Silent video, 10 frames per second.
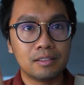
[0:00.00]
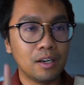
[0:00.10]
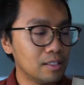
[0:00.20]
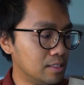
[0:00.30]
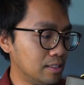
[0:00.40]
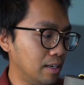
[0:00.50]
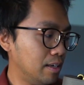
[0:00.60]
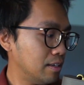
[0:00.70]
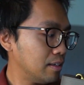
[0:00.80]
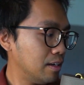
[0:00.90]

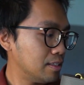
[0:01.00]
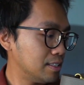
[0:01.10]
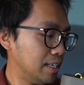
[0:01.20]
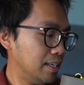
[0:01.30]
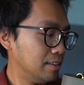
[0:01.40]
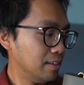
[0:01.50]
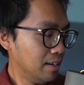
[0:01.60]
godsend